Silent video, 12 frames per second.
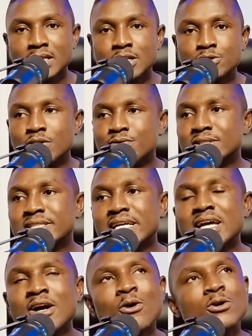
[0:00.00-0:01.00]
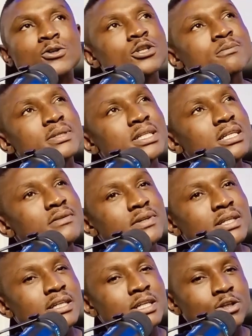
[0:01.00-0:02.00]
So if you say, oh, just believe
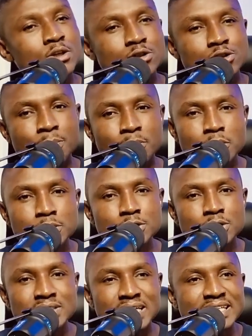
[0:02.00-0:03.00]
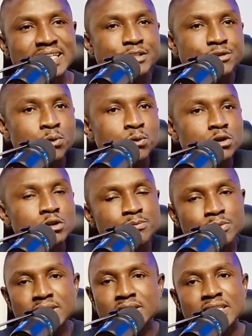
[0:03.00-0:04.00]
it in your subconscious and nature will just
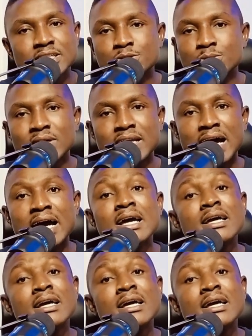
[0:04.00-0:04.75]
bring things together,